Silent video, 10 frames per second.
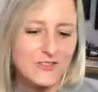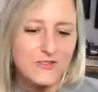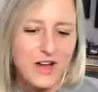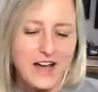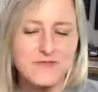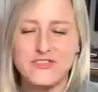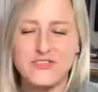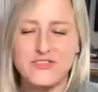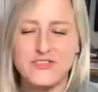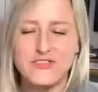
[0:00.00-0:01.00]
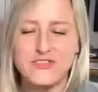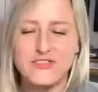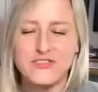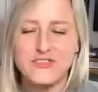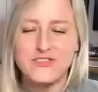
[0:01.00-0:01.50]
I'm very interactive
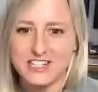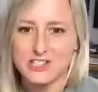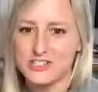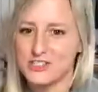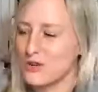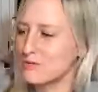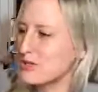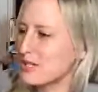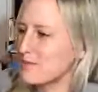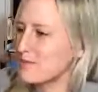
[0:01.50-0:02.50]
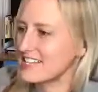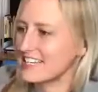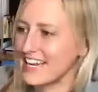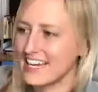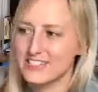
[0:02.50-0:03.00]
in these sessions, so I'm doing the best I
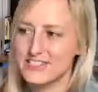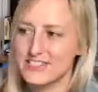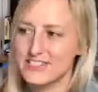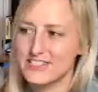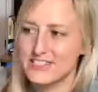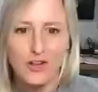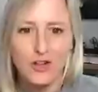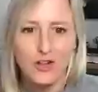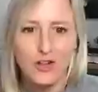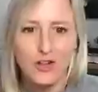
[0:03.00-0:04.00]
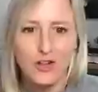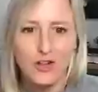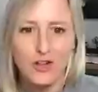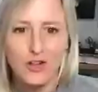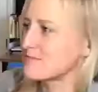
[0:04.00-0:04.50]
can to both follow my
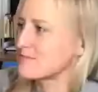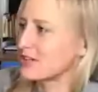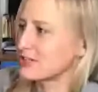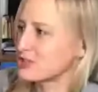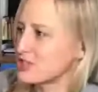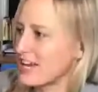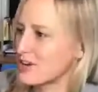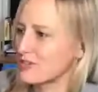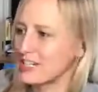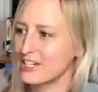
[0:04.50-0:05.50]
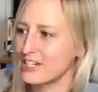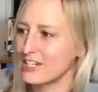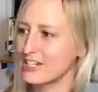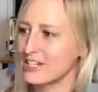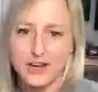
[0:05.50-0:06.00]
slides and monitor chat over here. So
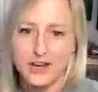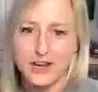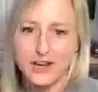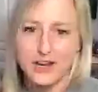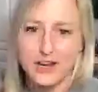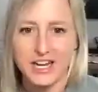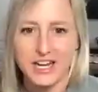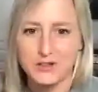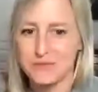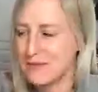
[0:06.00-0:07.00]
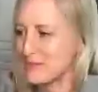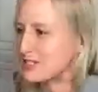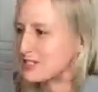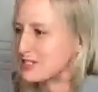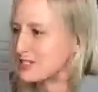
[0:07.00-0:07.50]
I'm
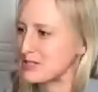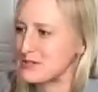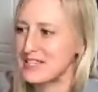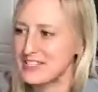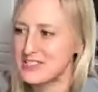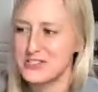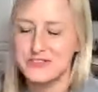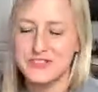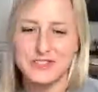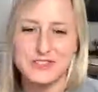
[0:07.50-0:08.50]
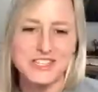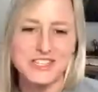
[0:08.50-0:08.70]
switching between these two views.